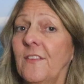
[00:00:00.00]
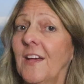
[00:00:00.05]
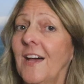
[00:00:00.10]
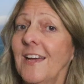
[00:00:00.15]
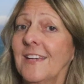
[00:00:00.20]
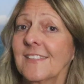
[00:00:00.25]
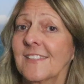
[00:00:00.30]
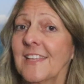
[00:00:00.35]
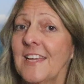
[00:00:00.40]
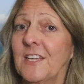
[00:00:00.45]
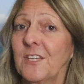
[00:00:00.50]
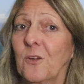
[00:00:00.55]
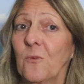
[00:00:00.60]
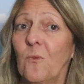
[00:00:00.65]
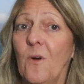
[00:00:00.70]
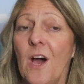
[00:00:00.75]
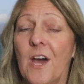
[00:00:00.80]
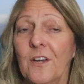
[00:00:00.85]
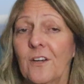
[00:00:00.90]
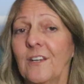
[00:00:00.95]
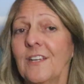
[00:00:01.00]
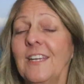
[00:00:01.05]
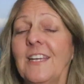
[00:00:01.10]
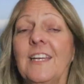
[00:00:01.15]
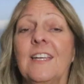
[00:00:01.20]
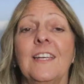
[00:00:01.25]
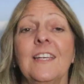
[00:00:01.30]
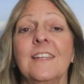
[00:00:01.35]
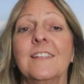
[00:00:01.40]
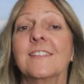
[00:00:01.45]
the Icelandic water.
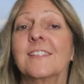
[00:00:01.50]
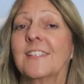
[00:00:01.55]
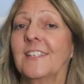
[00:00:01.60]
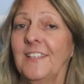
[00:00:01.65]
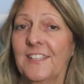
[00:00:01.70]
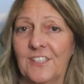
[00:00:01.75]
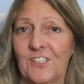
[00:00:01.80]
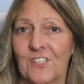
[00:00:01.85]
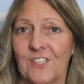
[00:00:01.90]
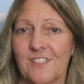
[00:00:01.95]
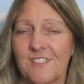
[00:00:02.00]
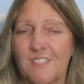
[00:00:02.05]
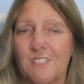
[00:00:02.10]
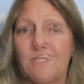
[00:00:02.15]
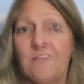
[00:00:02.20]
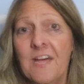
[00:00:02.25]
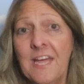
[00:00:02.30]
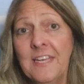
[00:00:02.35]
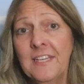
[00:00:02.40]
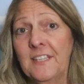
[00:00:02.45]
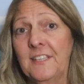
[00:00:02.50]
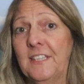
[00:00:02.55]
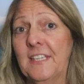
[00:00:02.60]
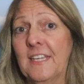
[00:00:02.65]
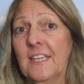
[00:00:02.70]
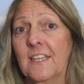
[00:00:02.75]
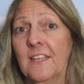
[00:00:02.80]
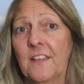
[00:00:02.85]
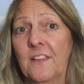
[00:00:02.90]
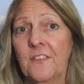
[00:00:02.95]
It is delicious.
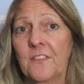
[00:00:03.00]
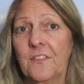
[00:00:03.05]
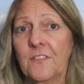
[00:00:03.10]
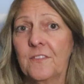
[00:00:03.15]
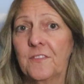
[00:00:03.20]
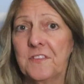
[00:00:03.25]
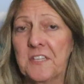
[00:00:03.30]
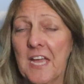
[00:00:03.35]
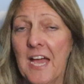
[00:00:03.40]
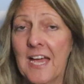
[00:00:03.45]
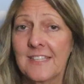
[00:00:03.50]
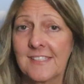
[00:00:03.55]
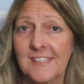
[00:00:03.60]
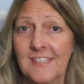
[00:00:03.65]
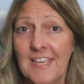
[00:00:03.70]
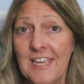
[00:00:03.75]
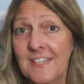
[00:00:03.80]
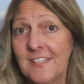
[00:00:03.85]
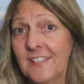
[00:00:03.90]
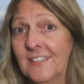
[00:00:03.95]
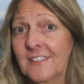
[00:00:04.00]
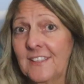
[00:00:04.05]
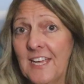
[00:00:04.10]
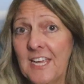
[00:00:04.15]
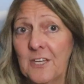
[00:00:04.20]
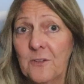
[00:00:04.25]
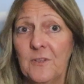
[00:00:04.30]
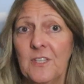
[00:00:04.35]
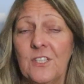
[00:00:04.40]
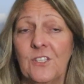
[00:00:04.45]
Finally, The Icelandic
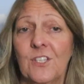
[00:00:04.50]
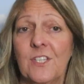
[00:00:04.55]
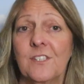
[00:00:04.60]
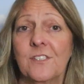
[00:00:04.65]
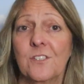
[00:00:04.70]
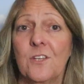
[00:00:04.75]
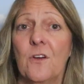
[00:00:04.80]
language is